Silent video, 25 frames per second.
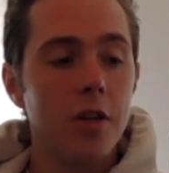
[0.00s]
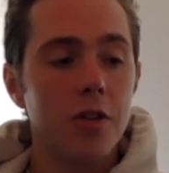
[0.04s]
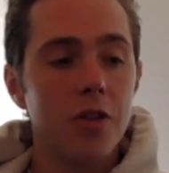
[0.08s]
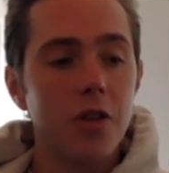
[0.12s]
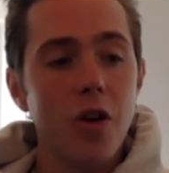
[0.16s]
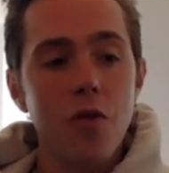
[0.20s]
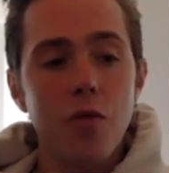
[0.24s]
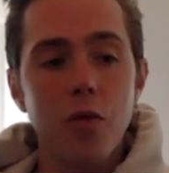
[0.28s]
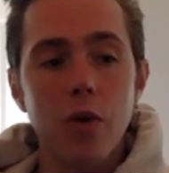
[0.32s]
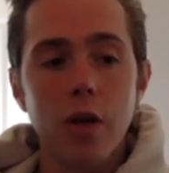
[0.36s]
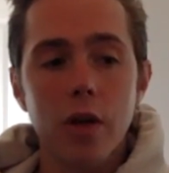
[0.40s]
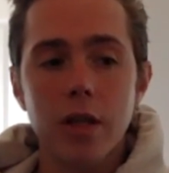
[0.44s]

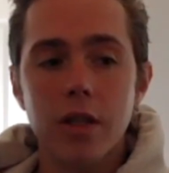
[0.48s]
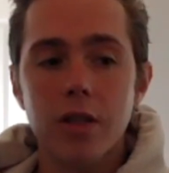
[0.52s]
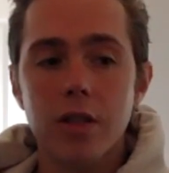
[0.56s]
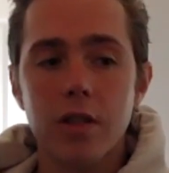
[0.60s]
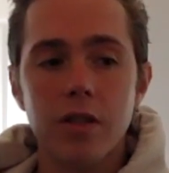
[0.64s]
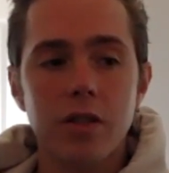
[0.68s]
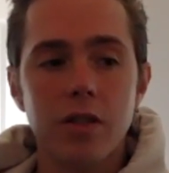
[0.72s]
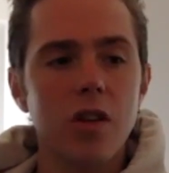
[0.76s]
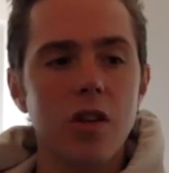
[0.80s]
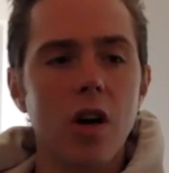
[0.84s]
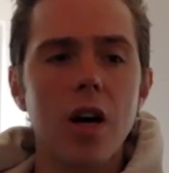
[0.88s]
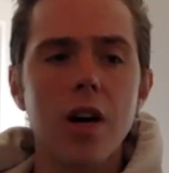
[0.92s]
So it really
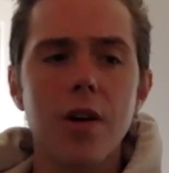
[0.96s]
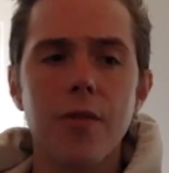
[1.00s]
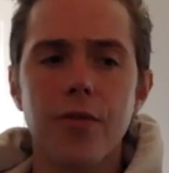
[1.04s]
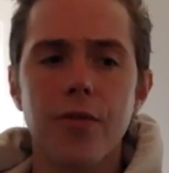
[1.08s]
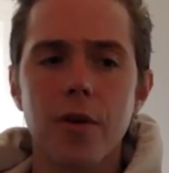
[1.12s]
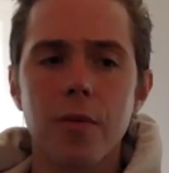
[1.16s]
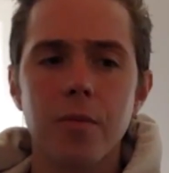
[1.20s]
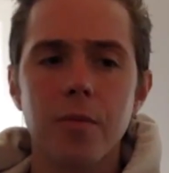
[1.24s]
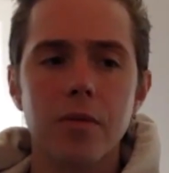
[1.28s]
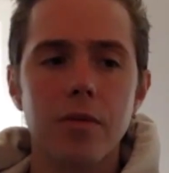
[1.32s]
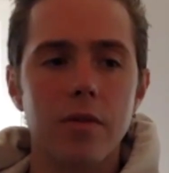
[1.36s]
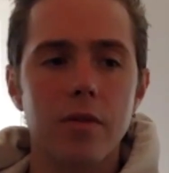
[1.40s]
just started
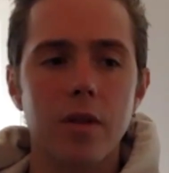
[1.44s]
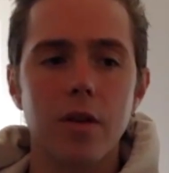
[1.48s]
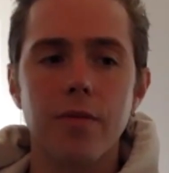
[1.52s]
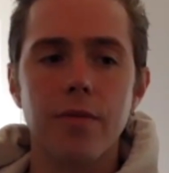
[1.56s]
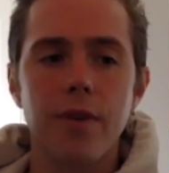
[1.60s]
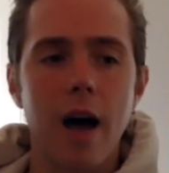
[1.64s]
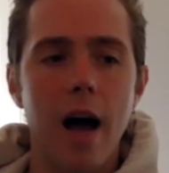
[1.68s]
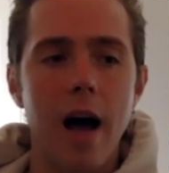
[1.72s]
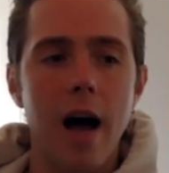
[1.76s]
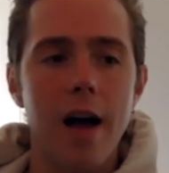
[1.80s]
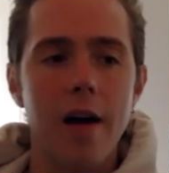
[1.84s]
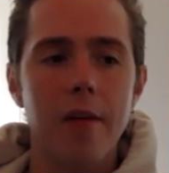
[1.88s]
from the
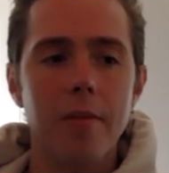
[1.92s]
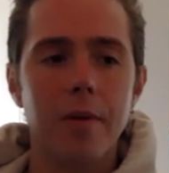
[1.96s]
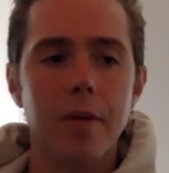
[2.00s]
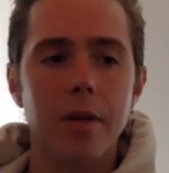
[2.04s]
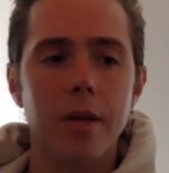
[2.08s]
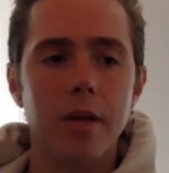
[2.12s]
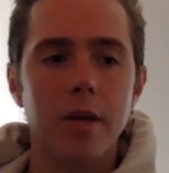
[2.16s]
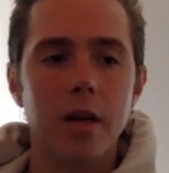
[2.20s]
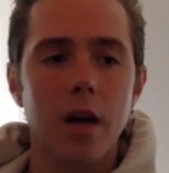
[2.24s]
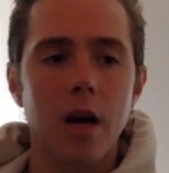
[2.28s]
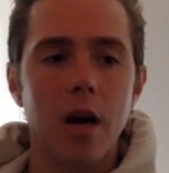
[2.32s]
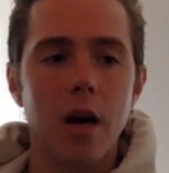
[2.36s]
vibe, and